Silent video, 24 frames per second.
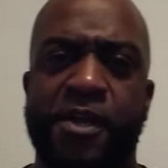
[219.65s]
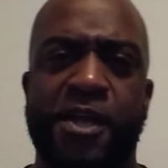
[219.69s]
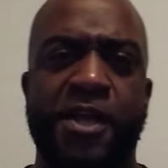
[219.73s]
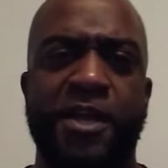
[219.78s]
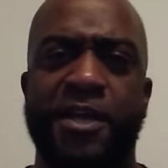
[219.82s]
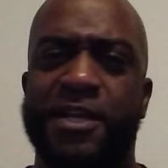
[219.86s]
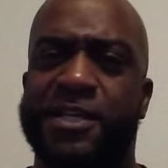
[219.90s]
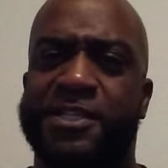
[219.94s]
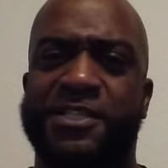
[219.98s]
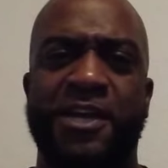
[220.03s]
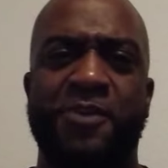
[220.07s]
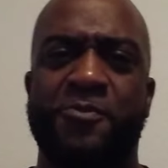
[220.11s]

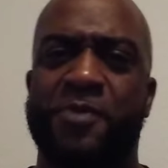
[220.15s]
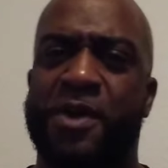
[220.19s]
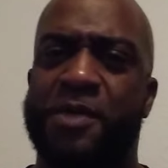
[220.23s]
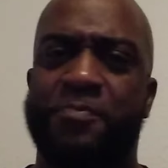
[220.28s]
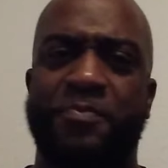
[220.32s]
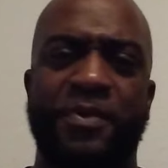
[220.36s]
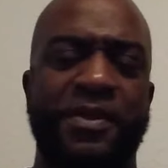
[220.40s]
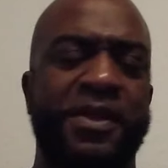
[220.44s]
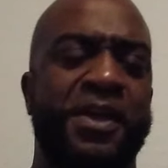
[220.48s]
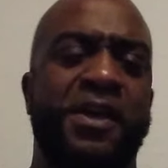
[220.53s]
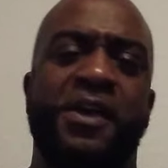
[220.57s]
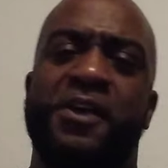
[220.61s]
It's your
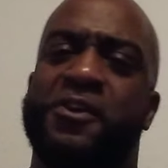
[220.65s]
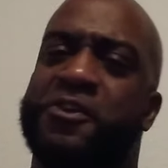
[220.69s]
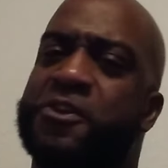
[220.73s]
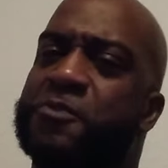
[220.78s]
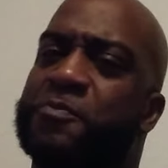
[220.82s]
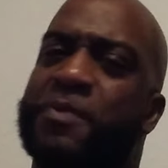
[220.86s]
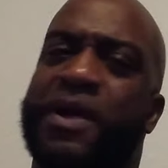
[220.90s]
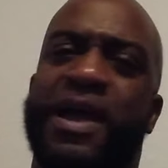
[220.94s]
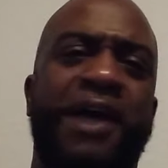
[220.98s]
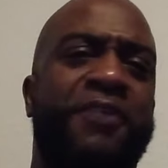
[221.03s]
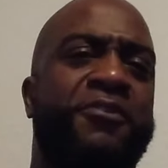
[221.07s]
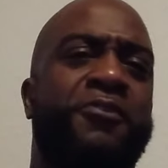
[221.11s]
weapon. You
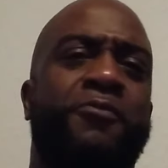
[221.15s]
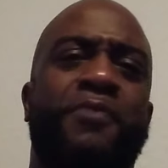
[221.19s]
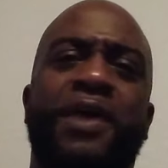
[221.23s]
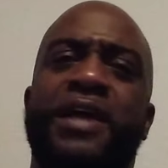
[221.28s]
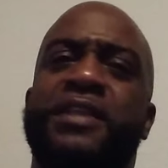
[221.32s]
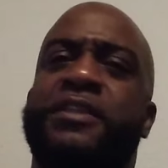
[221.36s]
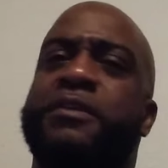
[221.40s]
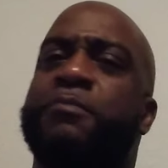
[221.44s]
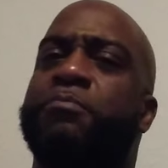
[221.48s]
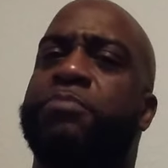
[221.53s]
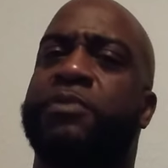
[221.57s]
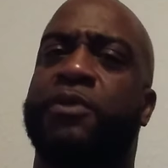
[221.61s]
might have the
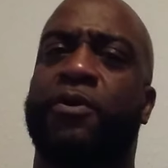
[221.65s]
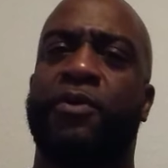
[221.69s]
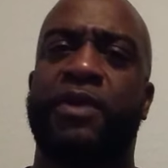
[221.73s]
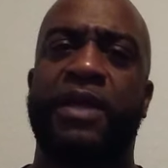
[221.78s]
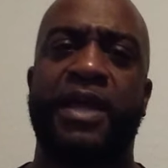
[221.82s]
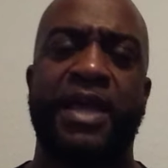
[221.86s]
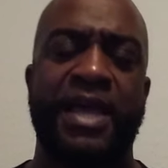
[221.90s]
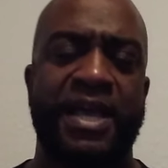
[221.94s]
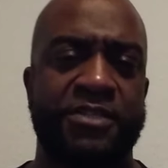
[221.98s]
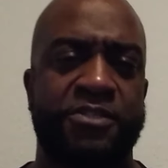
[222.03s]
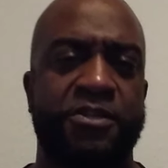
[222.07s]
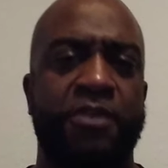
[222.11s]
right to blow
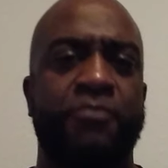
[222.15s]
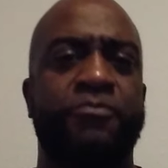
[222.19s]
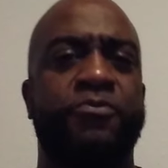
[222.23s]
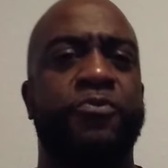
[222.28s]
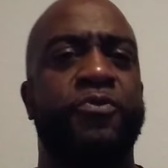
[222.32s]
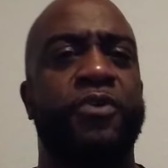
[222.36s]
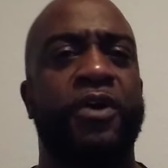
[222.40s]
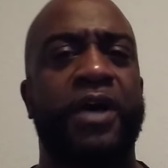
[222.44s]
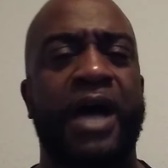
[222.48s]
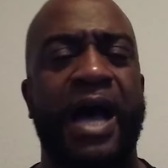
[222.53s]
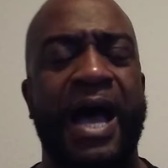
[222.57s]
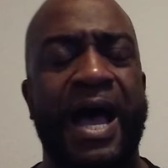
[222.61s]
their ass up through
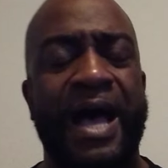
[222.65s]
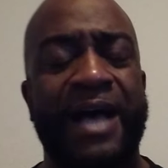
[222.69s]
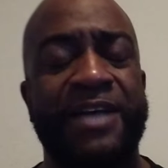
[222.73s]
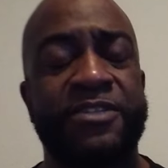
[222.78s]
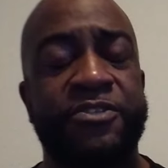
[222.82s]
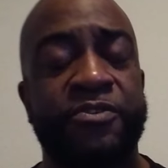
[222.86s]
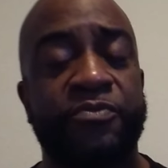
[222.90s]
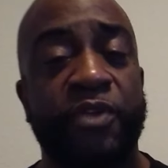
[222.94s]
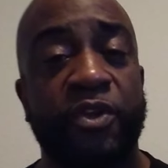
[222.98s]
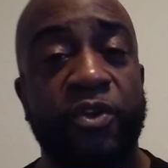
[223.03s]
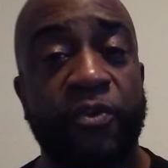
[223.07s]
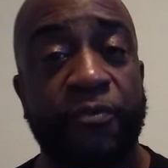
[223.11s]
the eyes
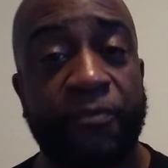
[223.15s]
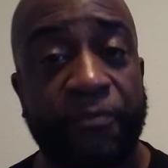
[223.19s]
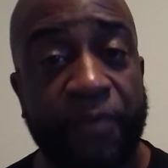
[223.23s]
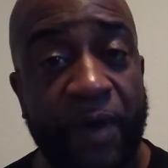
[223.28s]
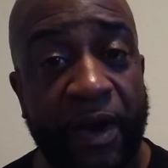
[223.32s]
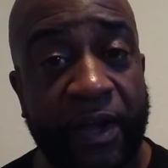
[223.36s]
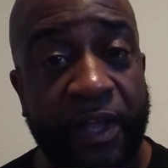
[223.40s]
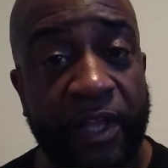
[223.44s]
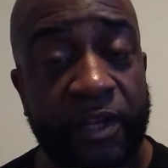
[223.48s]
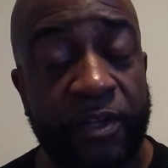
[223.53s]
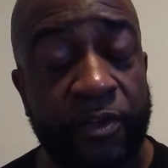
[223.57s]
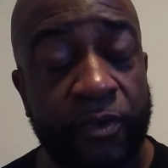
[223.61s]
of the
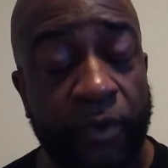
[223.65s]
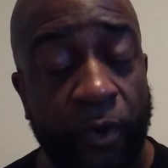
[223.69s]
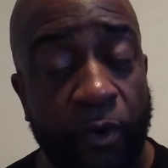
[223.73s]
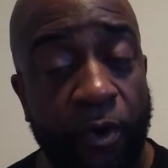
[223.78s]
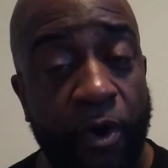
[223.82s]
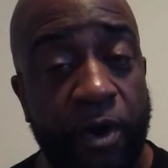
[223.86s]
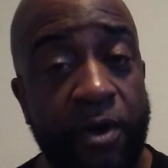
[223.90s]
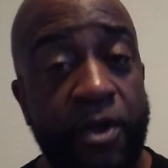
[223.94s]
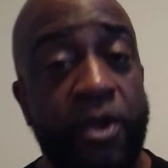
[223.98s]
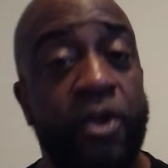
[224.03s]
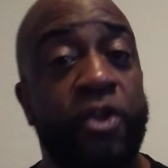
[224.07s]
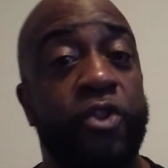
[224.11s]
fucking
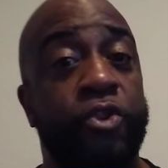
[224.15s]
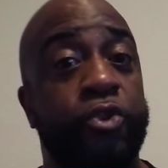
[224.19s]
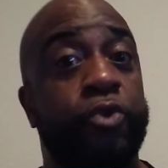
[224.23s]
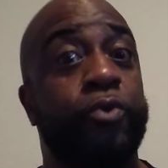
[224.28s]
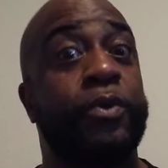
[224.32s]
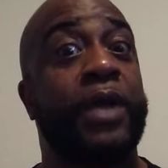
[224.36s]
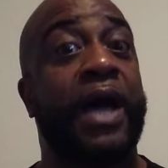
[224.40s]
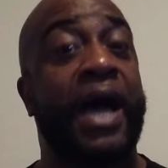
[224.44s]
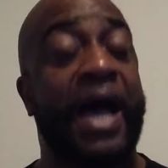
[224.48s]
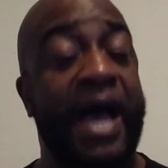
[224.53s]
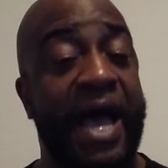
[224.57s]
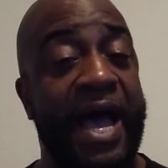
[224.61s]
law, through
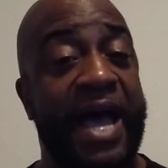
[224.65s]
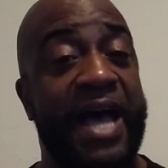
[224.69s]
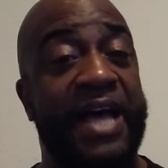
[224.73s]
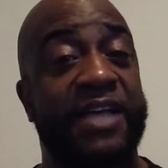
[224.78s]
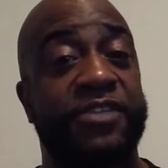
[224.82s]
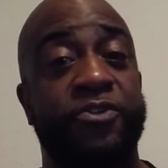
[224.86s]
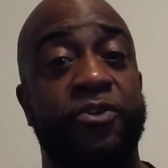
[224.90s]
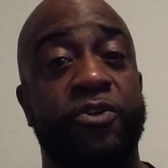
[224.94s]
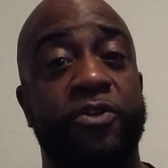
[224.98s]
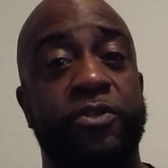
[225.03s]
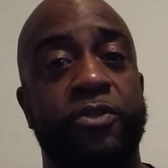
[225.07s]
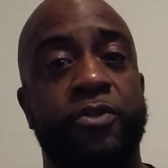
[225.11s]
the
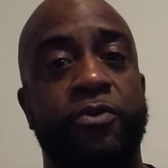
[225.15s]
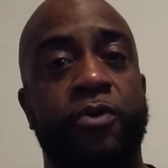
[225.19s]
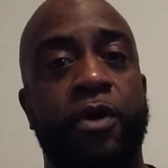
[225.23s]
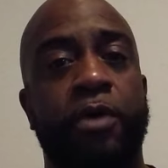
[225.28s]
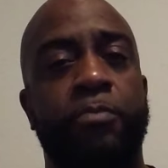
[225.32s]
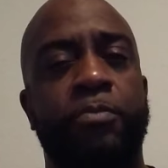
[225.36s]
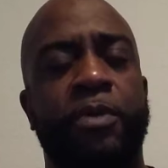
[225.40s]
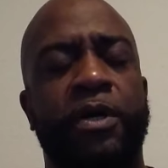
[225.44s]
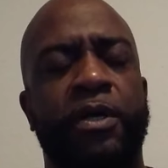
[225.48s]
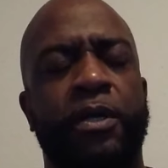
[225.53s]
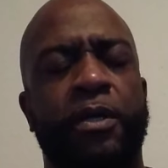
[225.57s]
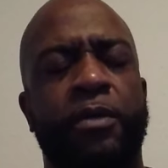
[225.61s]
eyes of the
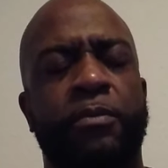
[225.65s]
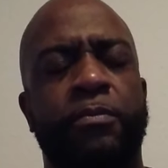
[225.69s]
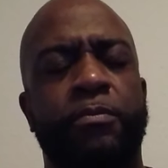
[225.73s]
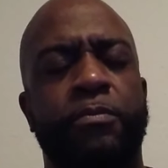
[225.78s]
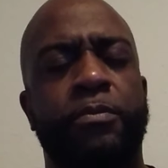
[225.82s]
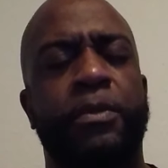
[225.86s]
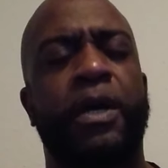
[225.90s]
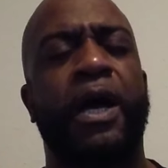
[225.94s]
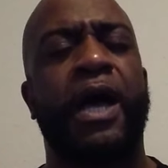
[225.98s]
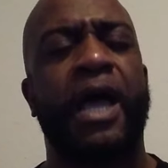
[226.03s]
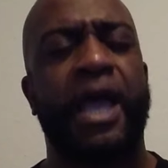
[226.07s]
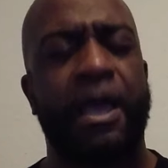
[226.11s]
law, but
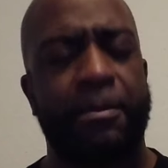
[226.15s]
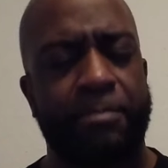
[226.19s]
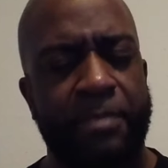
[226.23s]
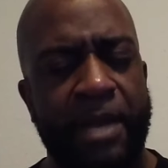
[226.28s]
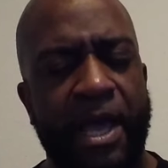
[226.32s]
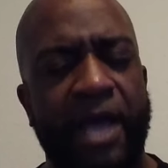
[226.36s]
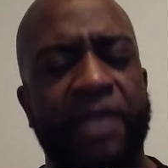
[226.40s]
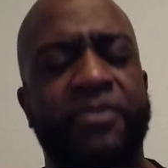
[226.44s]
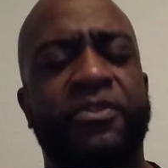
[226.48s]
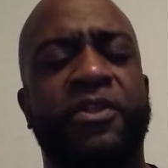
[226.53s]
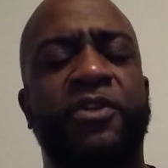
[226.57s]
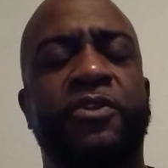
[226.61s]
I am
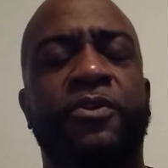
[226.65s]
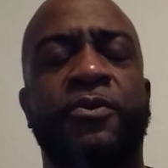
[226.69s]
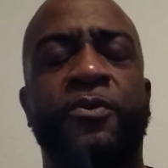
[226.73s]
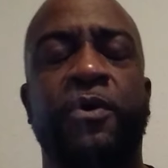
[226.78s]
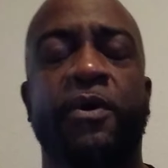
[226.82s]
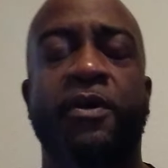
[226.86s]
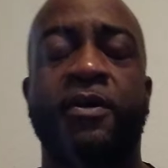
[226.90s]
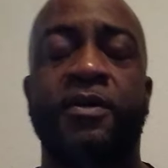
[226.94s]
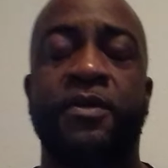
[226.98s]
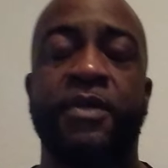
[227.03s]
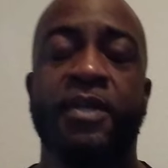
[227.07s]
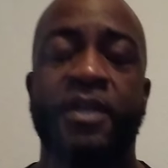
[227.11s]
not the
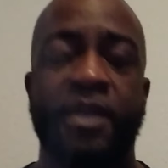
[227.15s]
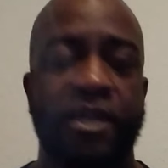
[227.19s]
law.